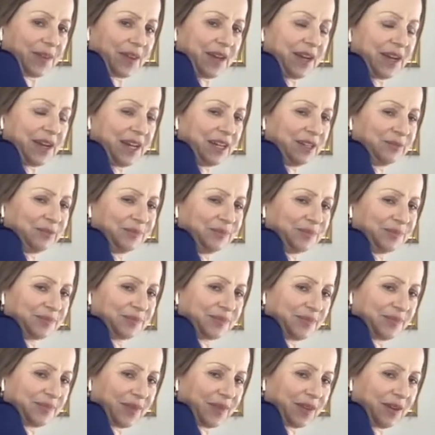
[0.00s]
down
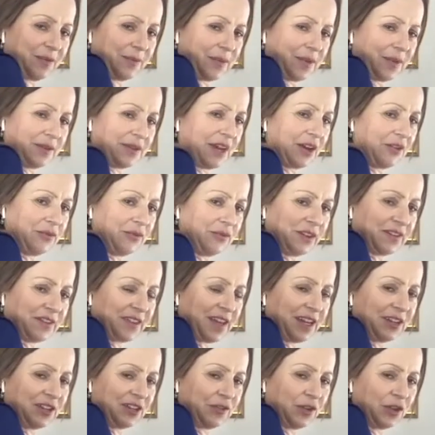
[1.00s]
the
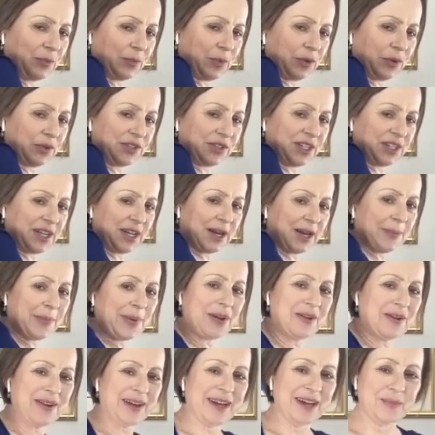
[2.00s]
side of your body,
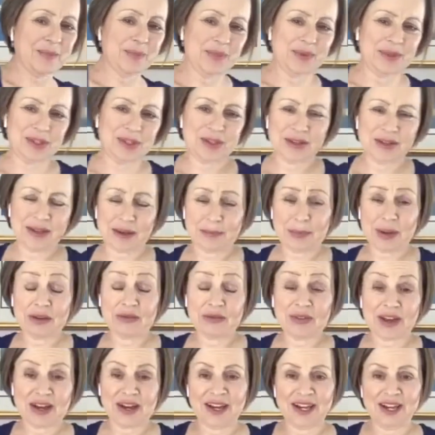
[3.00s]
about
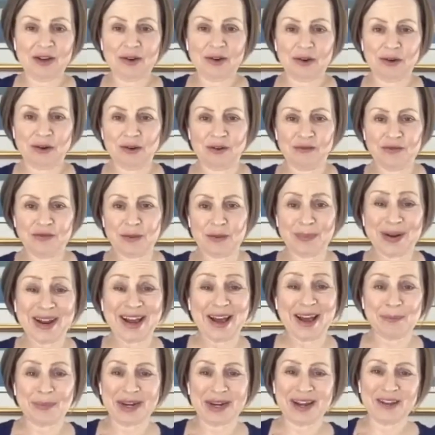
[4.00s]
the height of
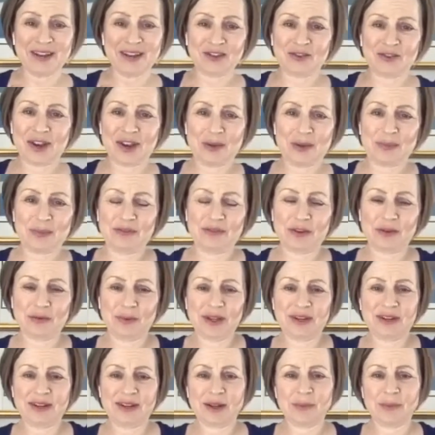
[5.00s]
a bra strap, if you're
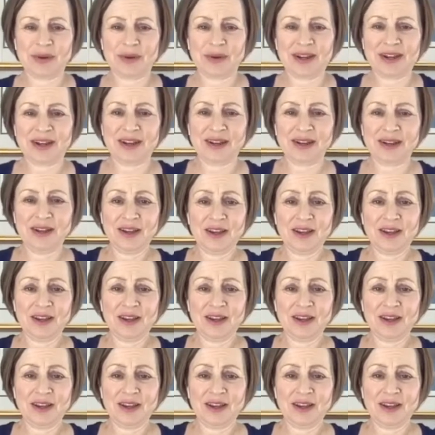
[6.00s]
wearing a bra.